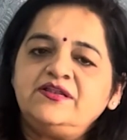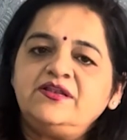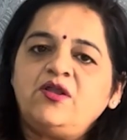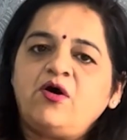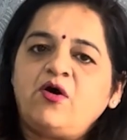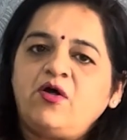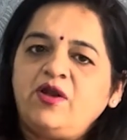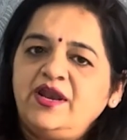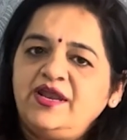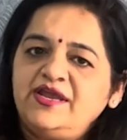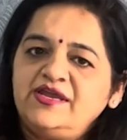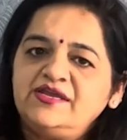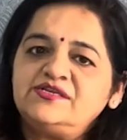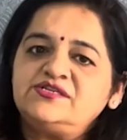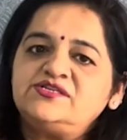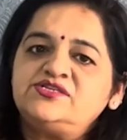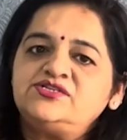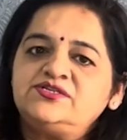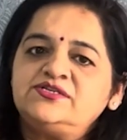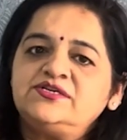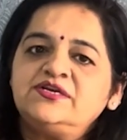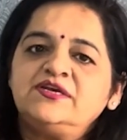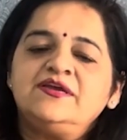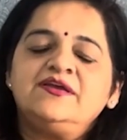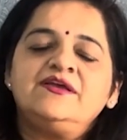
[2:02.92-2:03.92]

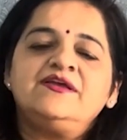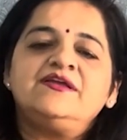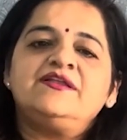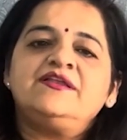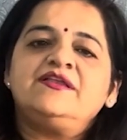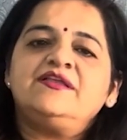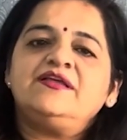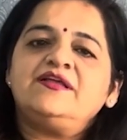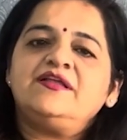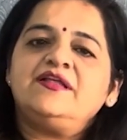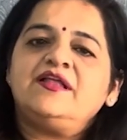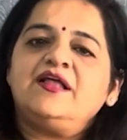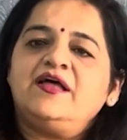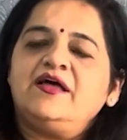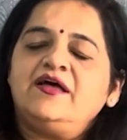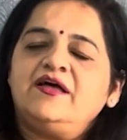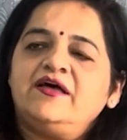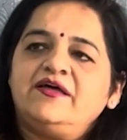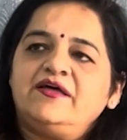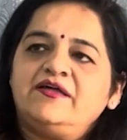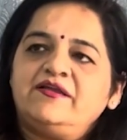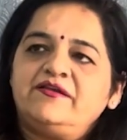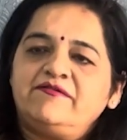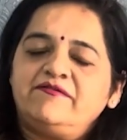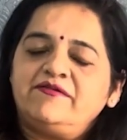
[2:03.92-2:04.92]
knowledge
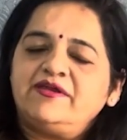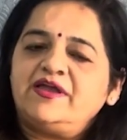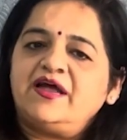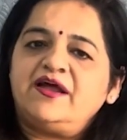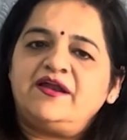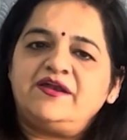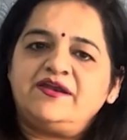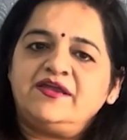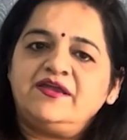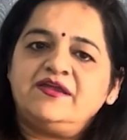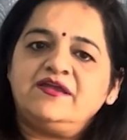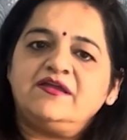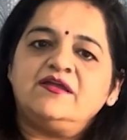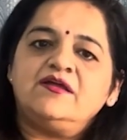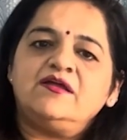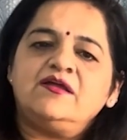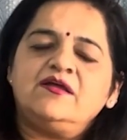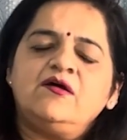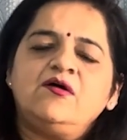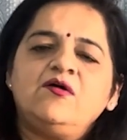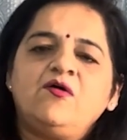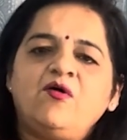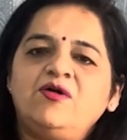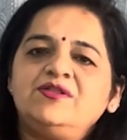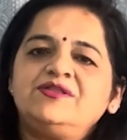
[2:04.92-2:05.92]
regarding
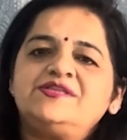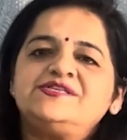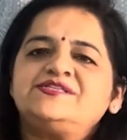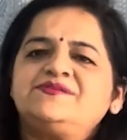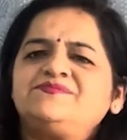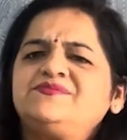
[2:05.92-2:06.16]
all this.